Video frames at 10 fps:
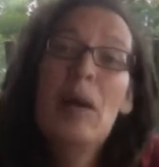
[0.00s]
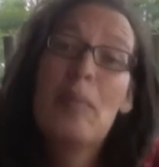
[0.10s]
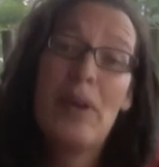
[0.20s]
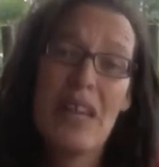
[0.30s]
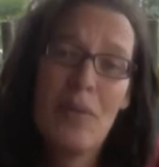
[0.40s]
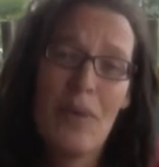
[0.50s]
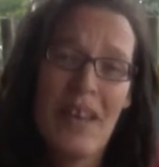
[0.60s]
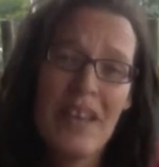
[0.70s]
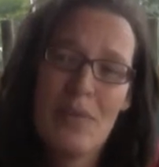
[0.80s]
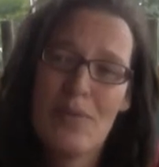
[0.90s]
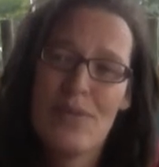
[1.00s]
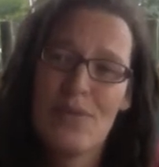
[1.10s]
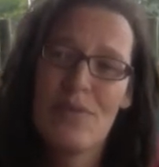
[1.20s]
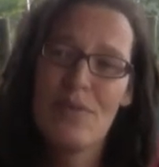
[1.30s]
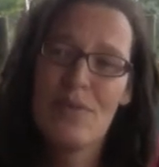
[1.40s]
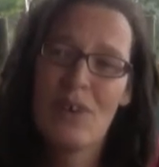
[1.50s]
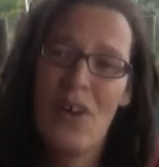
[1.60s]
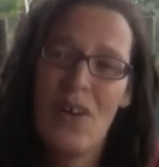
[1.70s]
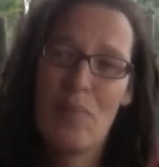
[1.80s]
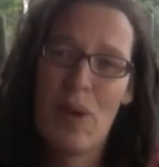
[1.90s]
But anyway, it was all
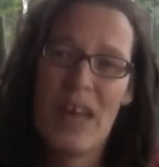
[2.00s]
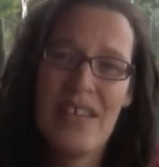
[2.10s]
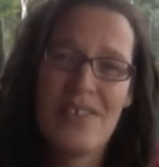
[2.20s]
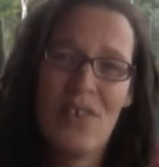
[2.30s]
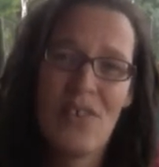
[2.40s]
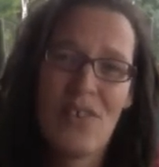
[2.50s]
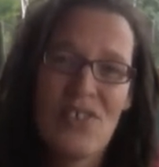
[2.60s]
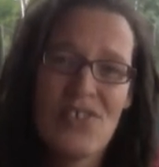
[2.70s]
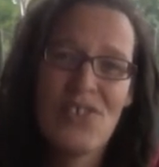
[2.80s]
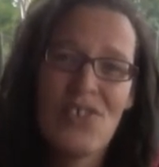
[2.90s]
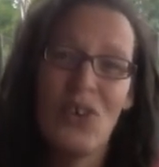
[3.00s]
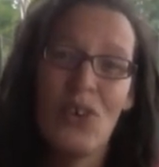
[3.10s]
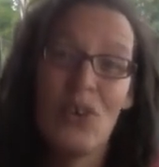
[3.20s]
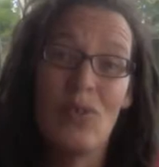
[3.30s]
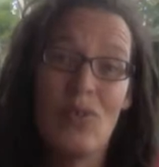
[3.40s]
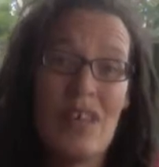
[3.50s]
kind of based on a circle.